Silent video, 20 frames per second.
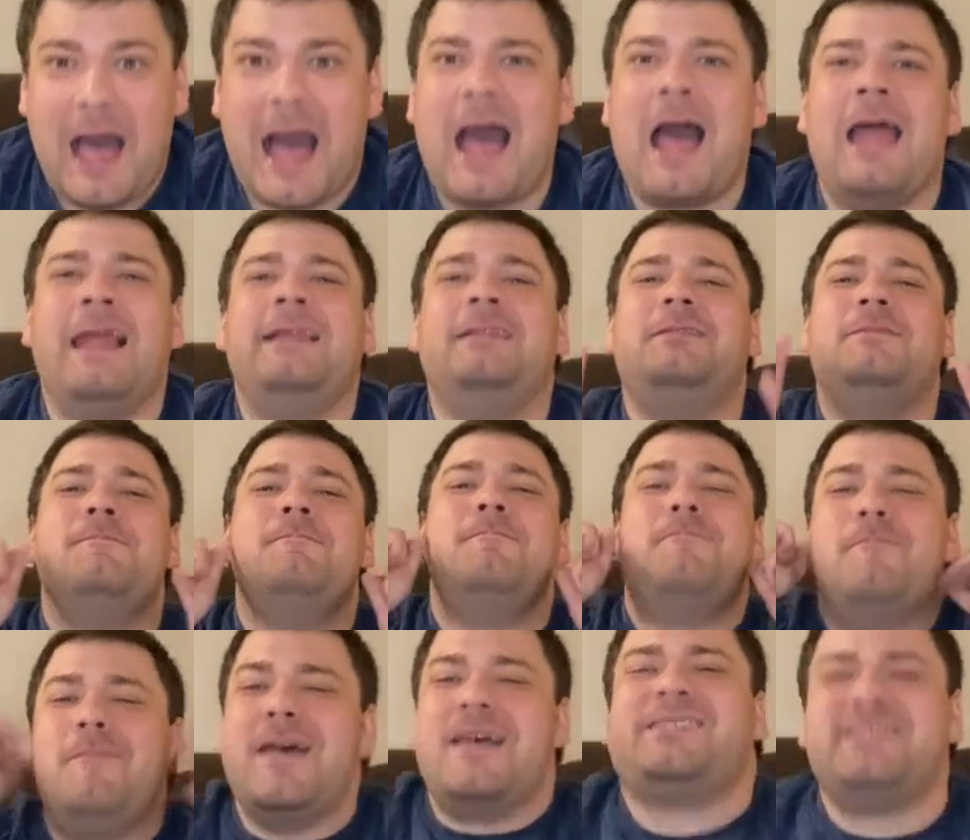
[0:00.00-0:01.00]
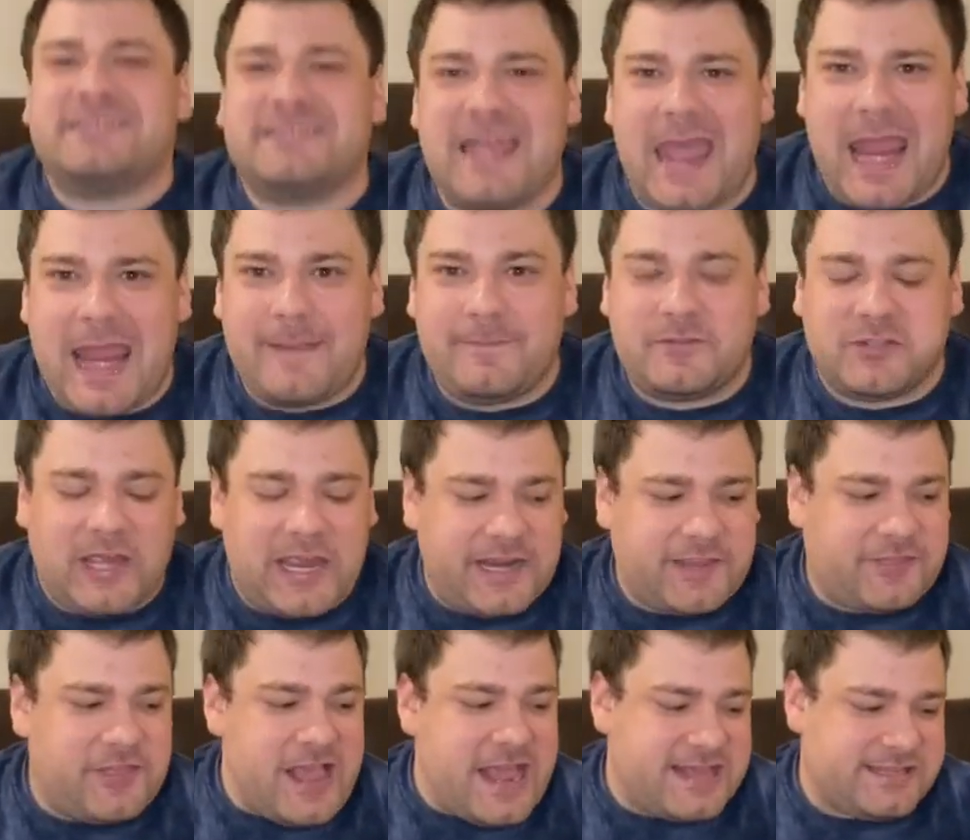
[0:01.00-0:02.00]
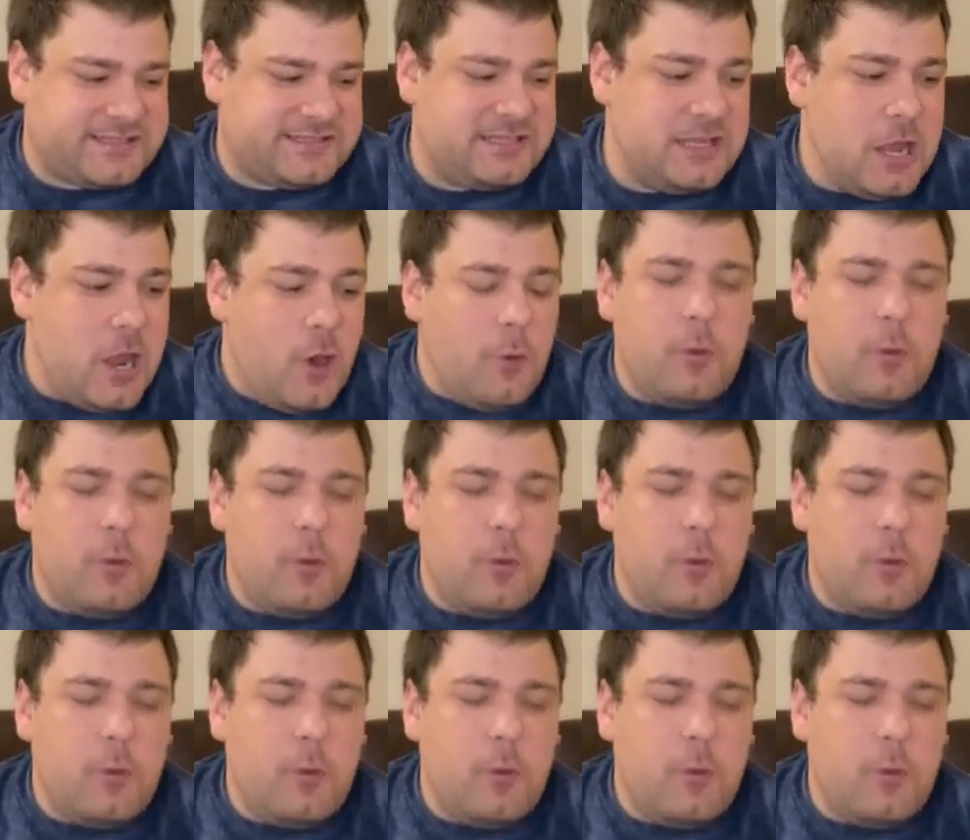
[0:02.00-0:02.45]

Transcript: I miss games like this,